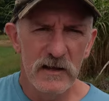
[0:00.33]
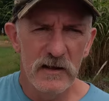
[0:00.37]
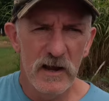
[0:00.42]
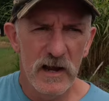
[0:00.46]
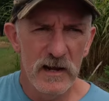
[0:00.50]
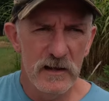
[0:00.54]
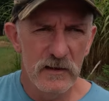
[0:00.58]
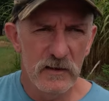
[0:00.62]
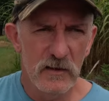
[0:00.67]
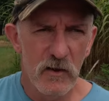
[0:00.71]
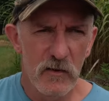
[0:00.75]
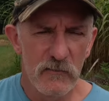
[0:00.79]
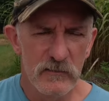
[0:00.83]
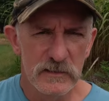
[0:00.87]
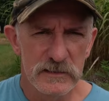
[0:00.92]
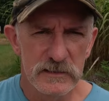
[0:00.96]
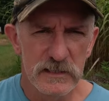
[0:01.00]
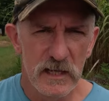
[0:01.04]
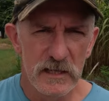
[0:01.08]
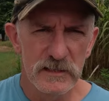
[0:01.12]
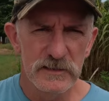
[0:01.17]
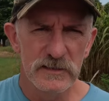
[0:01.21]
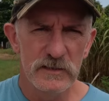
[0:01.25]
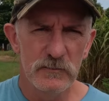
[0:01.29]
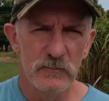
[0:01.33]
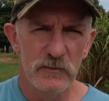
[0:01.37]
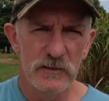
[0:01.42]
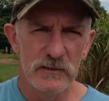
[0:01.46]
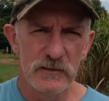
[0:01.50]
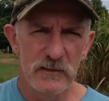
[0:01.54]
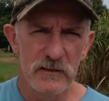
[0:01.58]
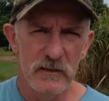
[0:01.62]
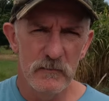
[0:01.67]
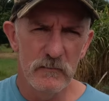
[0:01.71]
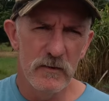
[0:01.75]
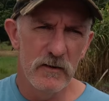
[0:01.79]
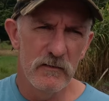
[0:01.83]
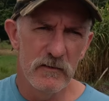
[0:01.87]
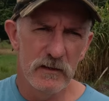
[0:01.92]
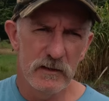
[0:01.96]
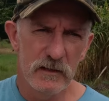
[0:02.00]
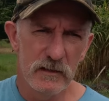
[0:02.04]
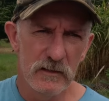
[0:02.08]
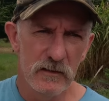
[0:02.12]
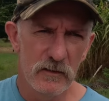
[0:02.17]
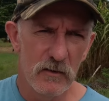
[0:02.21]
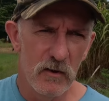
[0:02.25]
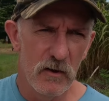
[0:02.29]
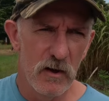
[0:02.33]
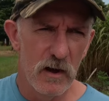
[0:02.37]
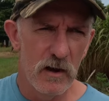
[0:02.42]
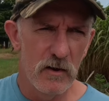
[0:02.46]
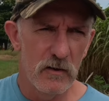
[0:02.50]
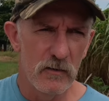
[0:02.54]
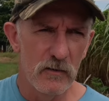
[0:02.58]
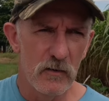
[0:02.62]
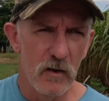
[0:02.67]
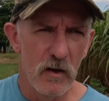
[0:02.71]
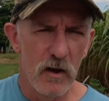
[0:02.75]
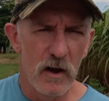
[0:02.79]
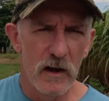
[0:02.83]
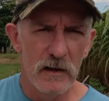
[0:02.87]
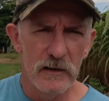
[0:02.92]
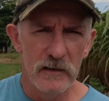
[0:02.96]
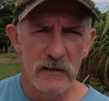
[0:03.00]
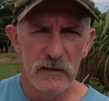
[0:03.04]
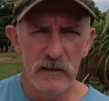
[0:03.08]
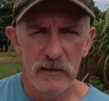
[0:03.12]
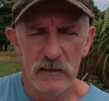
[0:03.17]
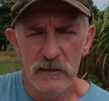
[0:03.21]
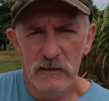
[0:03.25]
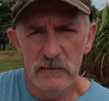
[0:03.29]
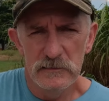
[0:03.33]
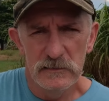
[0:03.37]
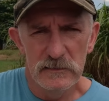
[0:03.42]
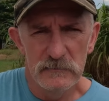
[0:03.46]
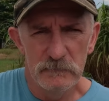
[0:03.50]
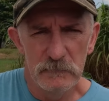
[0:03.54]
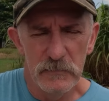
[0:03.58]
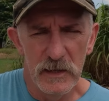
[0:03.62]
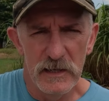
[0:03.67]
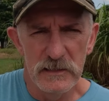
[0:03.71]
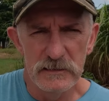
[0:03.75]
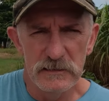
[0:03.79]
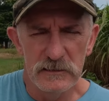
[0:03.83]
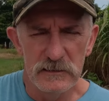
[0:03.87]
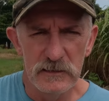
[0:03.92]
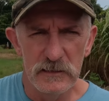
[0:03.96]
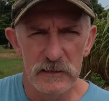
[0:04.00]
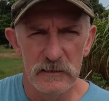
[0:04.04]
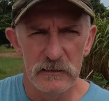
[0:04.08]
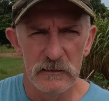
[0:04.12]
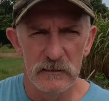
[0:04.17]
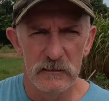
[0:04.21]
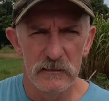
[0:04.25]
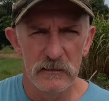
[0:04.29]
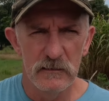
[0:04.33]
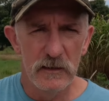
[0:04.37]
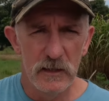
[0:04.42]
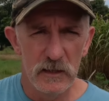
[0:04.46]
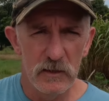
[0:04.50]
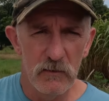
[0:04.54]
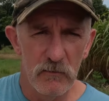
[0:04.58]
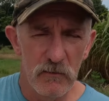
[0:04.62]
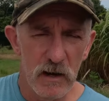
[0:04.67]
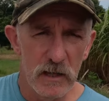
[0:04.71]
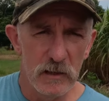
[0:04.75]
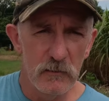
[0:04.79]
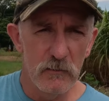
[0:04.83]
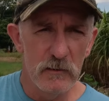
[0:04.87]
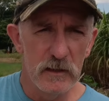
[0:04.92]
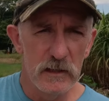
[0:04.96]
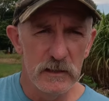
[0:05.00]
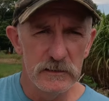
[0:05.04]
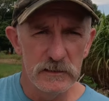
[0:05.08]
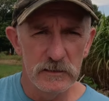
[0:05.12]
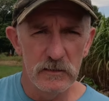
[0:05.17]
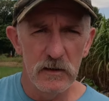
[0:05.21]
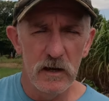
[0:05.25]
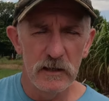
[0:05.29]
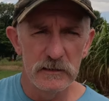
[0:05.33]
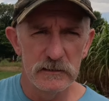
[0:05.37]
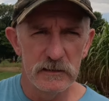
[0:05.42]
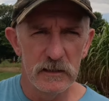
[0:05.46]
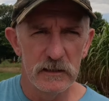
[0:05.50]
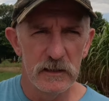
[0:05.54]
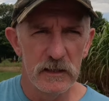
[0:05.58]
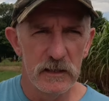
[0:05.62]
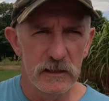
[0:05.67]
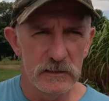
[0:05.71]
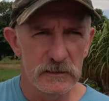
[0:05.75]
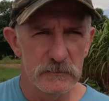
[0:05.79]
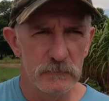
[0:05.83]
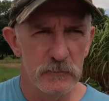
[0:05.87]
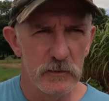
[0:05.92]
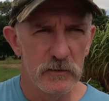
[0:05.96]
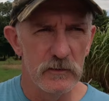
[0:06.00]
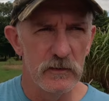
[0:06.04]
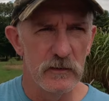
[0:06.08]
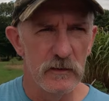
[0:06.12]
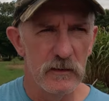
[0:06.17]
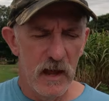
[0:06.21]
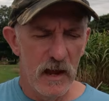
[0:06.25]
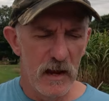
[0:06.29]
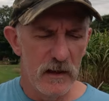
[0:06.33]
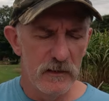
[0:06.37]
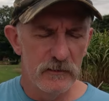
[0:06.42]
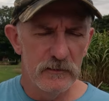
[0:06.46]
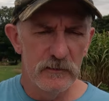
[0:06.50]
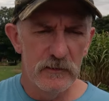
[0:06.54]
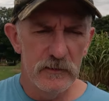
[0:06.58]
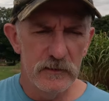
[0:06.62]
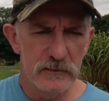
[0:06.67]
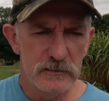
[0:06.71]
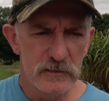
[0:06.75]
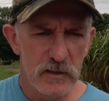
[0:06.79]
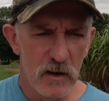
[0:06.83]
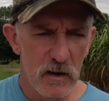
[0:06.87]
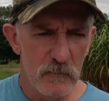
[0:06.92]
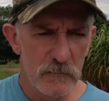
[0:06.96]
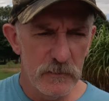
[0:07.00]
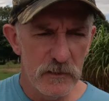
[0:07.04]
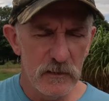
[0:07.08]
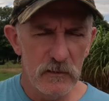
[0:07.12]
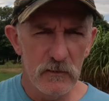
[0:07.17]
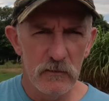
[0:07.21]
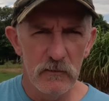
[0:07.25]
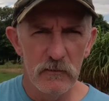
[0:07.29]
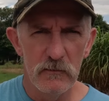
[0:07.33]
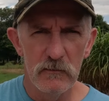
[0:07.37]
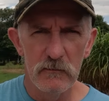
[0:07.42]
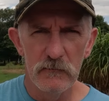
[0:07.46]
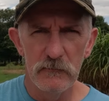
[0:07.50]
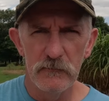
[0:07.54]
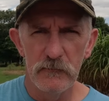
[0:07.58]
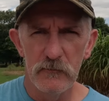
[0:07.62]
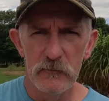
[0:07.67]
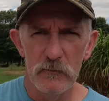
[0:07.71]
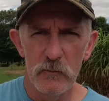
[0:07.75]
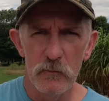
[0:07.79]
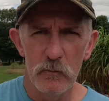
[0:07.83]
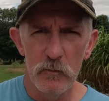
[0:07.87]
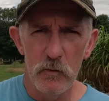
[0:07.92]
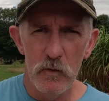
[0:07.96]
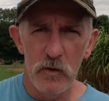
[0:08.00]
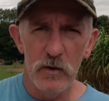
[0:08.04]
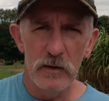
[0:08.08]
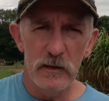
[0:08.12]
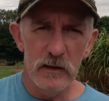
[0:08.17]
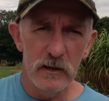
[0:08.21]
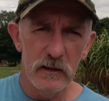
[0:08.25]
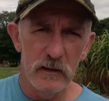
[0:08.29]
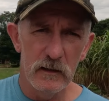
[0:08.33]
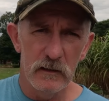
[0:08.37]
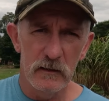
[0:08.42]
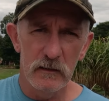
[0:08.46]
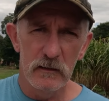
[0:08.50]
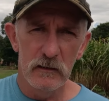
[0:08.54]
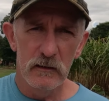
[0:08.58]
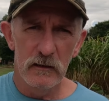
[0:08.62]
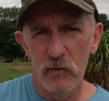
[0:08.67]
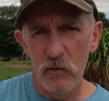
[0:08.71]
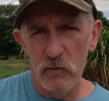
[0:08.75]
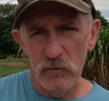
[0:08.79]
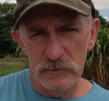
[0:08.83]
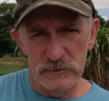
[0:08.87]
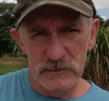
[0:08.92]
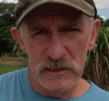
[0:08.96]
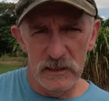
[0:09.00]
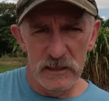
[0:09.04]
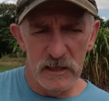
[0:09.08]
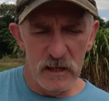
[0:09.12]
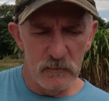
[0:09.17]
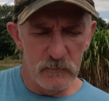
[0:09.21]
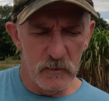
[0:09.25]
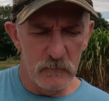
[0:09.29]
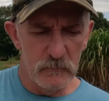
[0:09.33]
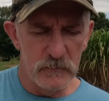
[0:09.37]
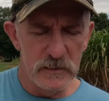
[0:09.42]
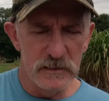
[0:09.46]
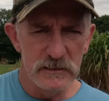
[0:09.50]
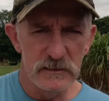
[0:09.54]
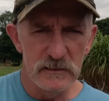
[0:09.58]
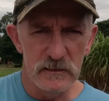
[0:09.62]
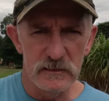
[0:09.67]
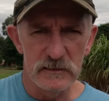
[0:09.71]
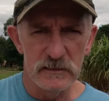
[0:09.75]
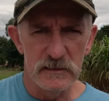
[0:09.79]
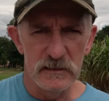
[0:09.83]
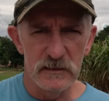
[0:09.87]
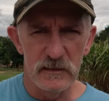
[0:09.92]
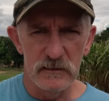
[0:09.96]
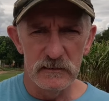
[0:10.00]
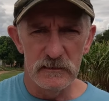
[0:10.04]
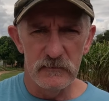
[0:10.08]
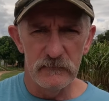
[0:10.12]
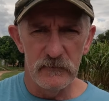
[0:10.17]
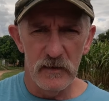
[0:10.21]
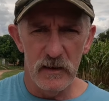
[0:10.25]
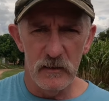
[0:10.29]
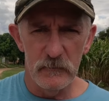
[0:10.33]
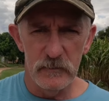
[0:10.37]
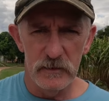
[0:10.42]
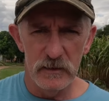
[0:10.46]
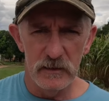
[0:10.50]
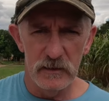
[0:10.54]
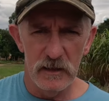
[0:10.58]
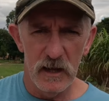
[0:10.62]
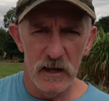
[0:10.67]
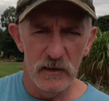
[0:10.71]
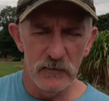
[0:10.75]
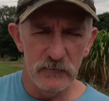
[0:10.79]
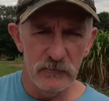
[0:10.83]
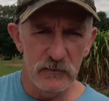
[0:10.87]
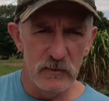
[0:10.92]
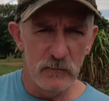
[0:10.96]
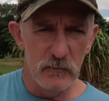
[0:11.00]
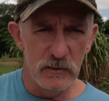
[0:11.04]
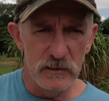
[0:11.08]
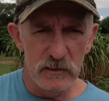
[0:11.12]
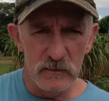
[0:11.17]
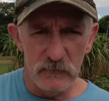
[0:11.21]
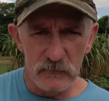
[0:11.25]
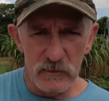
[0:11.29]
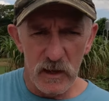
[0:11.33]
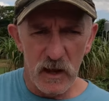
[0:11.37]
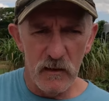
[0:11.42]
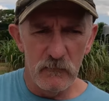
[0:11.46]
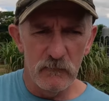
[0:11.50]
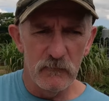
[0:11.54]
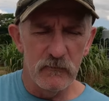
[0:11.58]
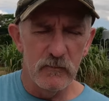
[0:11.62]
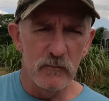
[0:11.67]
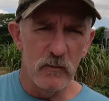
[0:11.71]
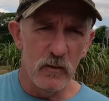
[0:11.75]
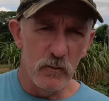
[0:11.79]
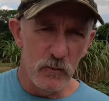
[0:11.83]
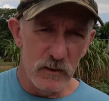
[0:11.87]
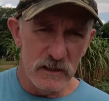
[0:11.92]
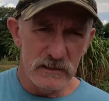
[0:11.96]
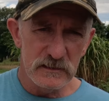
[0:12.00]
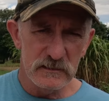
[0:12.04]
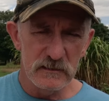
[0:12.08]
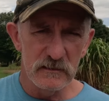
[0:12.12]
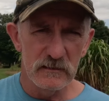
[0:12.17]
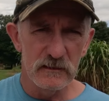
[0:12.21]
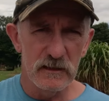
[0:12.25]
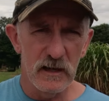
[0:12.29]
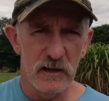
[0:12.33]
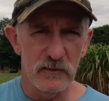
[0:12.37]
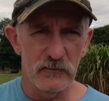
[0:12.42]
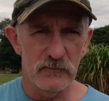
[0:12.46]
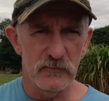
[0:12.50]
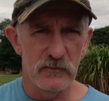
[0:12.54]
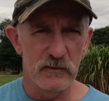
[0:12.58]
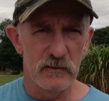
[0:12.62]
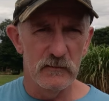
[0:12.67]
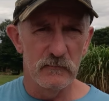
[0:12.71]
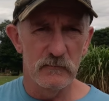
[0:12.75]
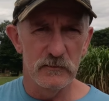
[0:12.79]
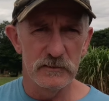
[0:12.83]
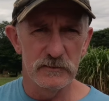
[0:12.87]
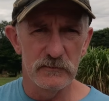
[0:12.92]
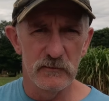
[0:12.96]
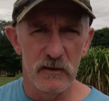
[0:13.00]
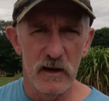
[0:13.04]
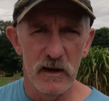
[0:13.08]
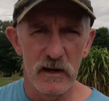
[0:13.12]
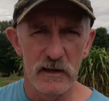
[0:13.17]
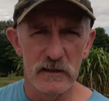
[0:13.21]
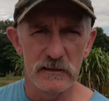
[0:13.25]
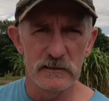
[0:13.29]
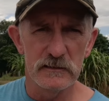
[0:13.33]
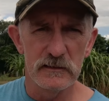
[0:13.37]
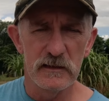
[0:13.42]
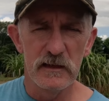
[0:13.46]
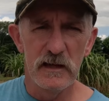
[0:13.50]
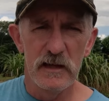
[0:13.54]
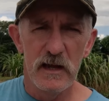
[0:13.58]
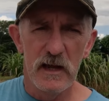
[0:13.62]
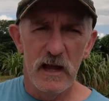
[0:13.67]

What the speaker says: I had a conversation with an American guy online. He's based in Nicaragua. He's an IT expert. And the topic of working or setting up a business in a developing country when you've come from a Western country was raised.